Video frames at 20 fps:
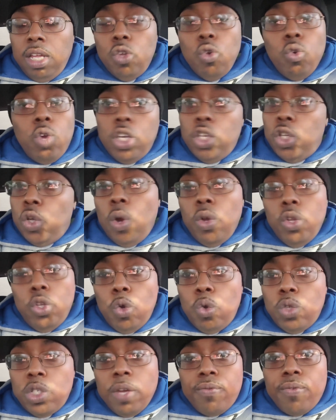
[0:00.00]
You can do it,
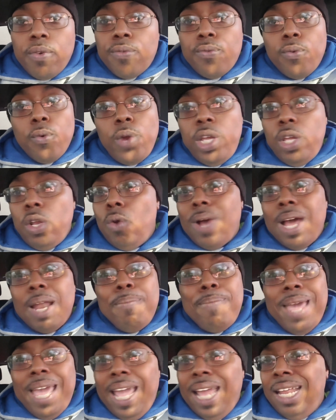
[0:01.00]
use it for free. You don't got
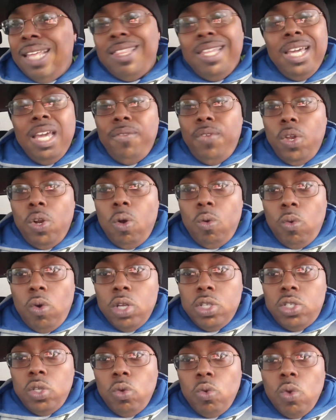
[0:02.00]
to pay anything if you don't
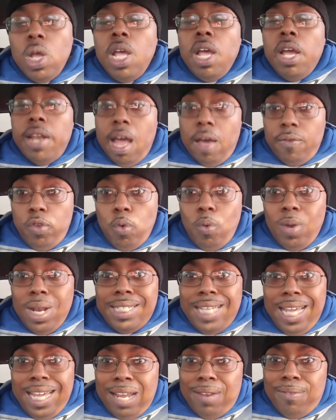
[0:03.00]
want to. Now, if you
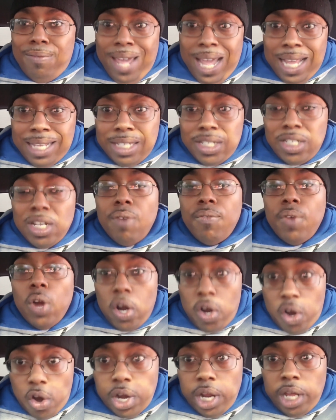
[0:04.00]
want to take advantage of
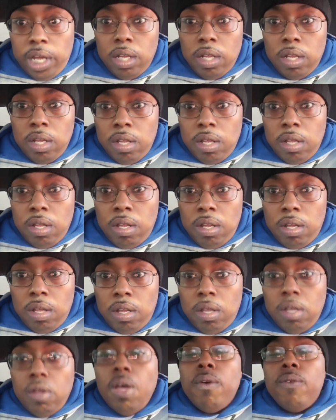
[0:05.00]
earning
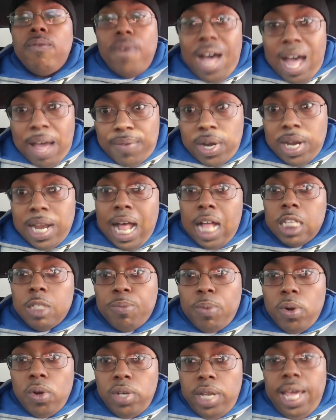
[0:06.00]

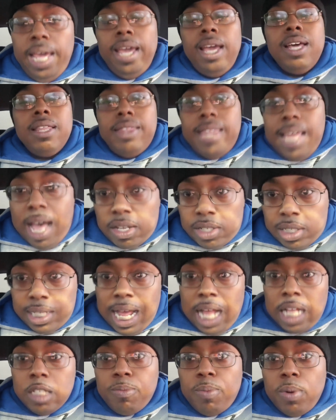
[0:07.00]
$500 per day,
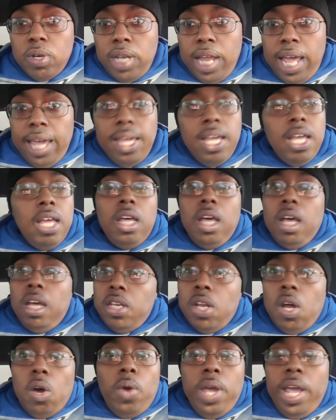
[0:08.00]
$1,000 per day,
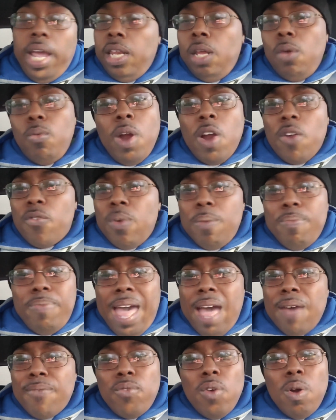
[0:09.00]
you know, anywhere from
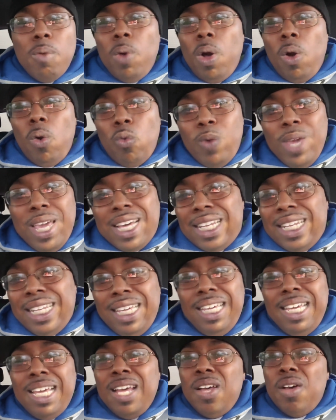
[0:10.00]
that from
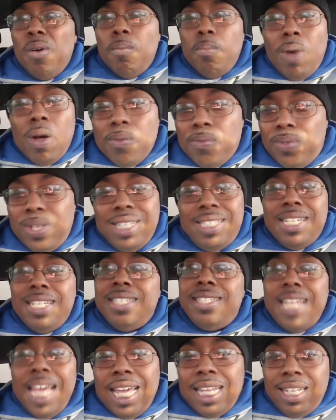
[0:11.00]
weekly monthly to
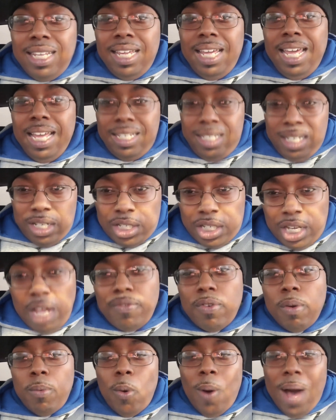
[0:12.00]
daily. It's
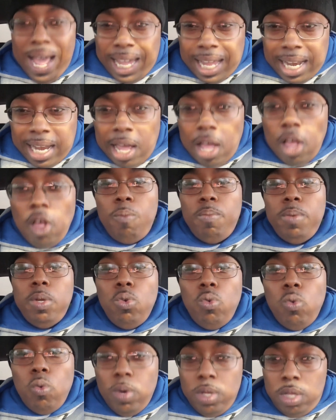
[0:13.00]
achievable. I can help
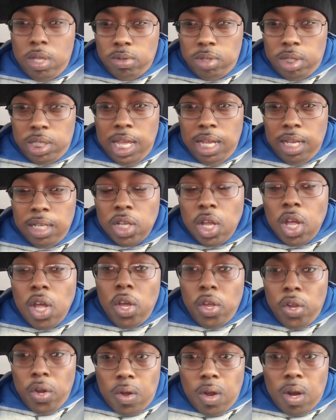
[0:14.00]
you with those things.
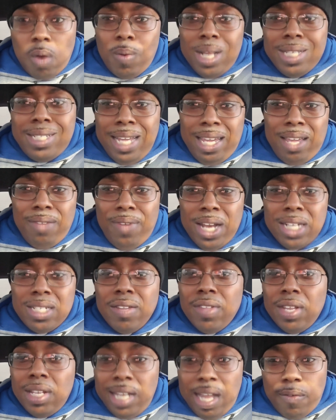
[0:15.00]
You're going to want to take advantage
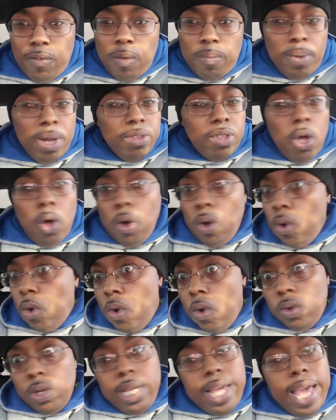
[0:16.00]
of the level bump
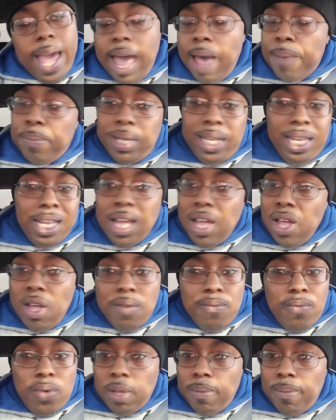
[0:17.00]
only happening
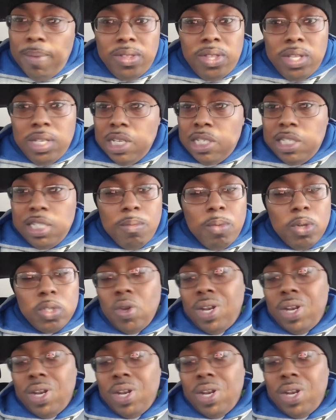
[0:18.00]
for the month of December.